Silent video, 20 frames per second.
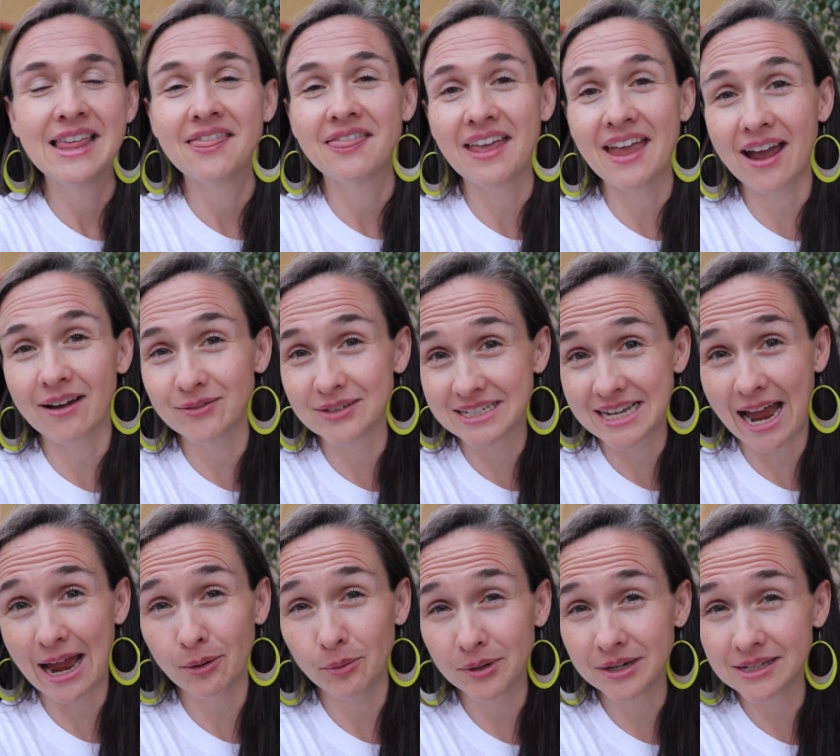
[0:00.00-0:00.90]
They have a
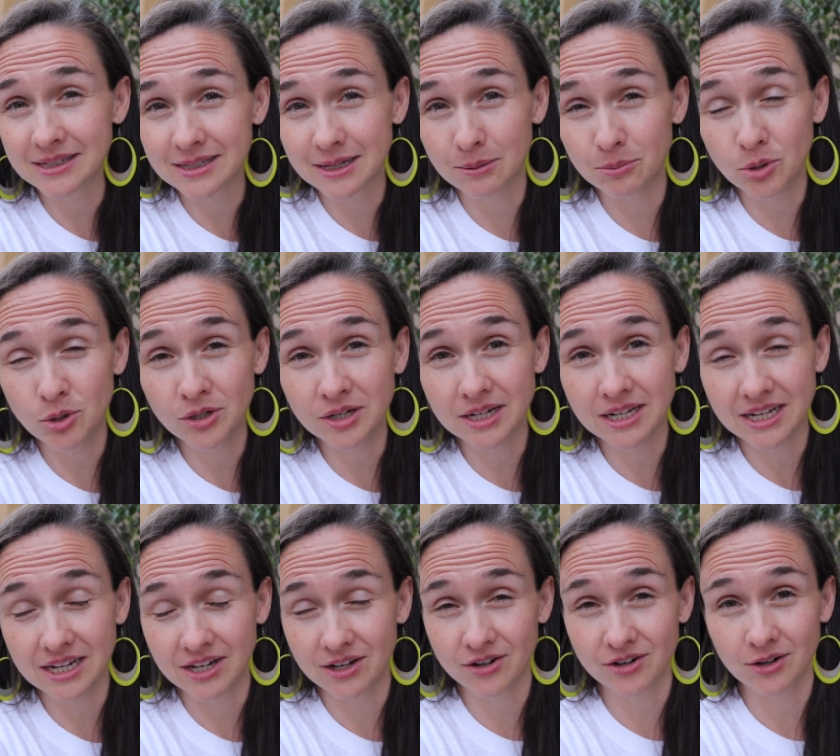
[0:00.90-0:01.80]
Taiwanese community
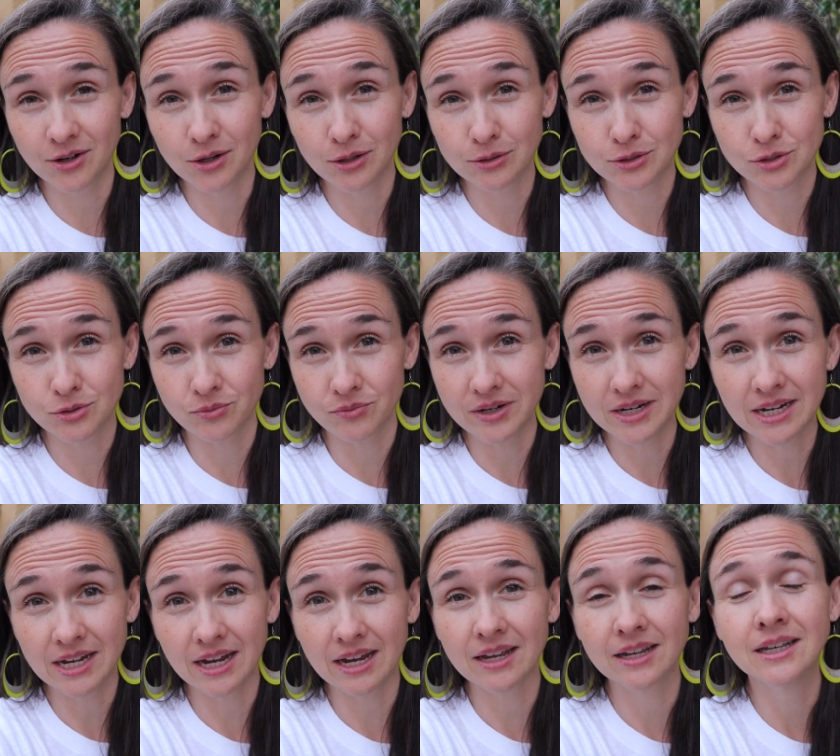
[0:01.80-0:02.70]
here in Costa
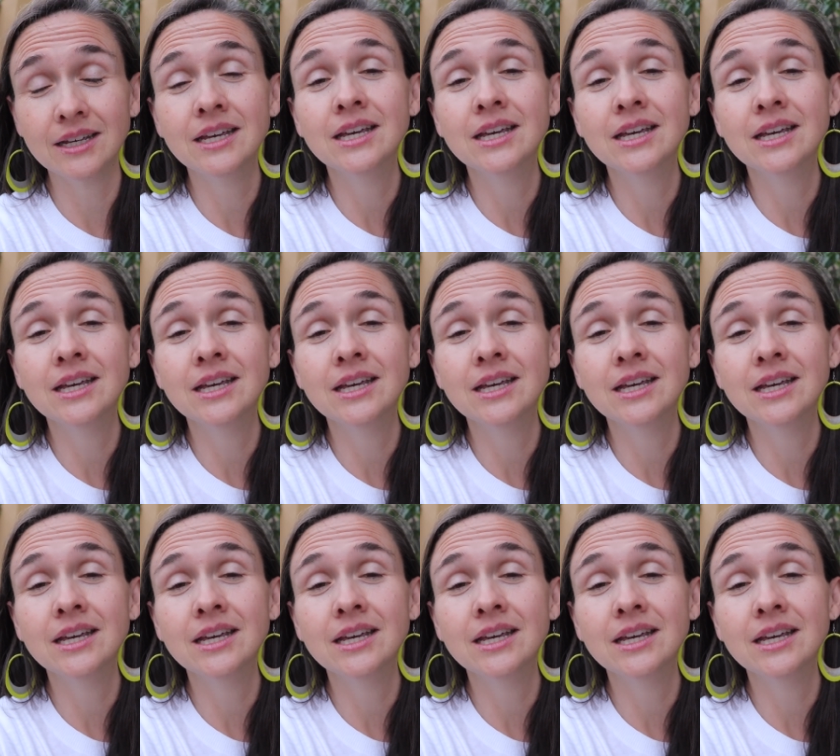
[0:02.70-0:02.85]
Rica.